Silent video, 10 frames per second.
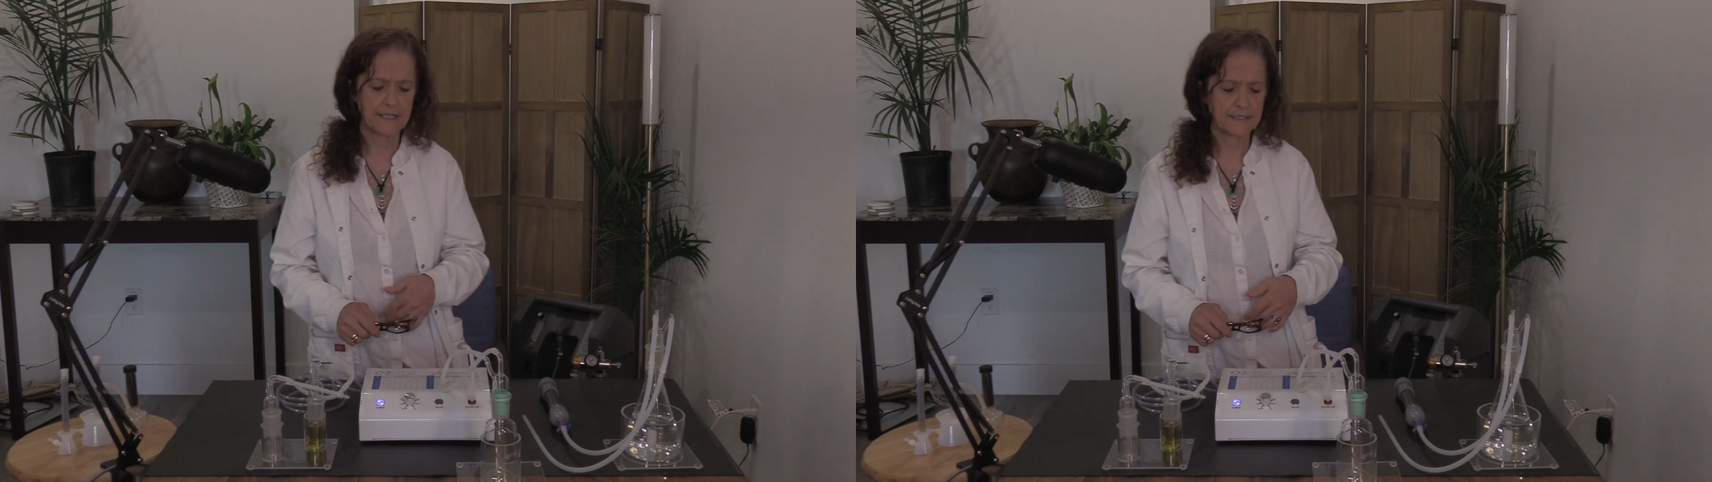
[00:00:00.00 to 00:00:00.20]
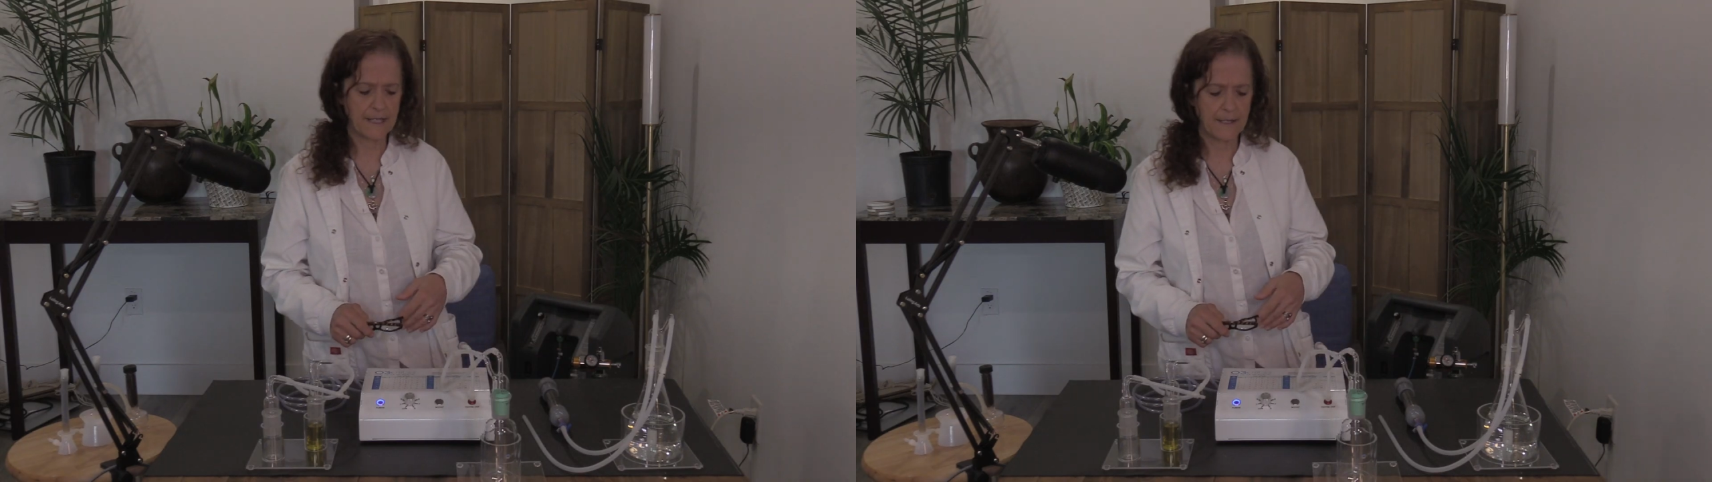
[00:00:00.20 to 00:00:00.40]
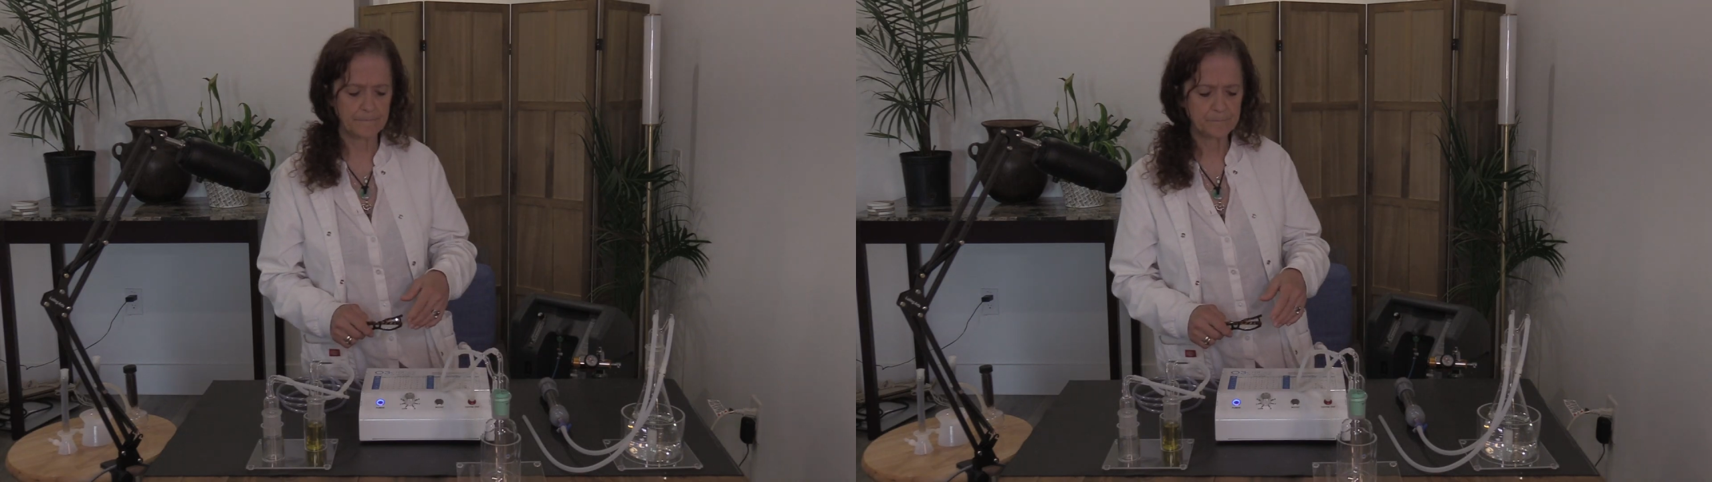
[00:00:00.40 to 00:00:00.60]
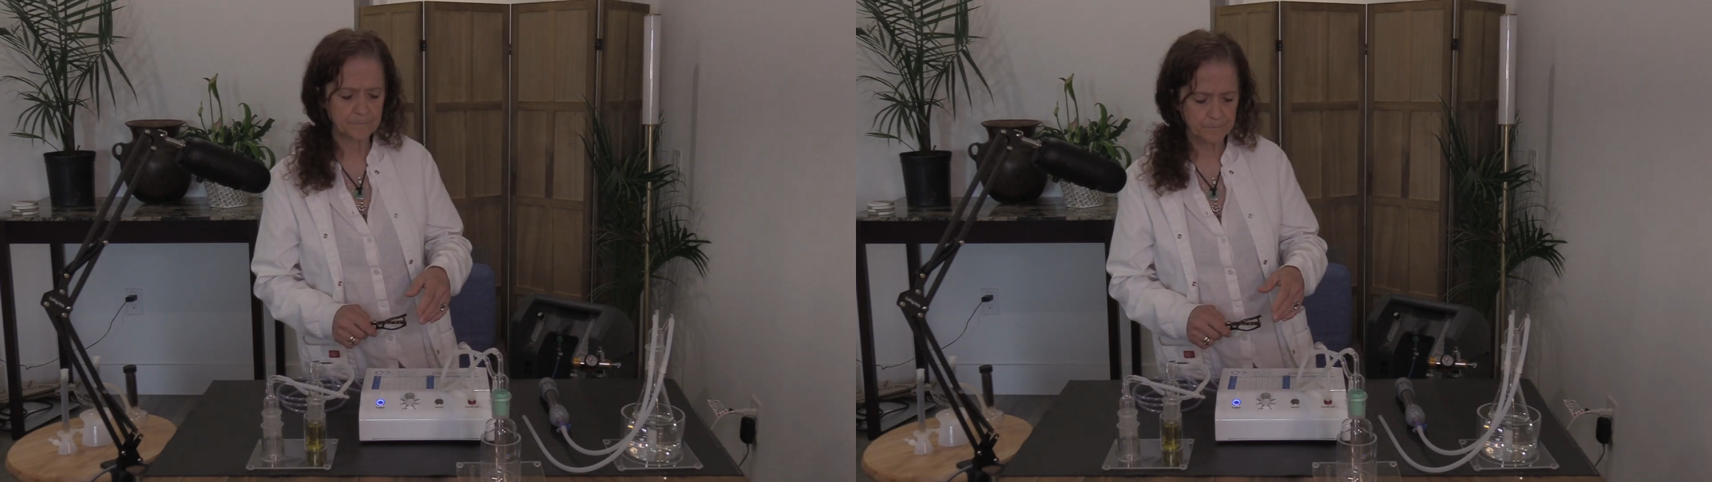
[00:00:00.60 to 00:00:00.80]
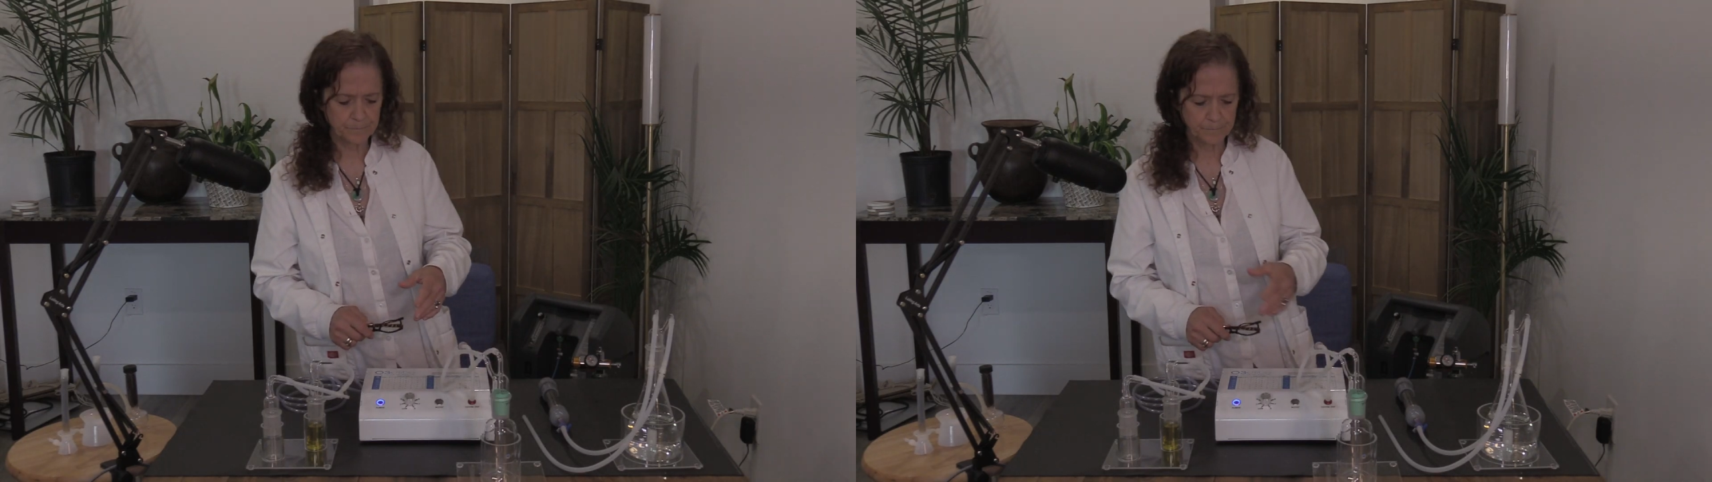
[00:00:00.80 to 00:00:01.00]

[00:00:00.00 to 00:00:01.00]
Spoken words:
like that.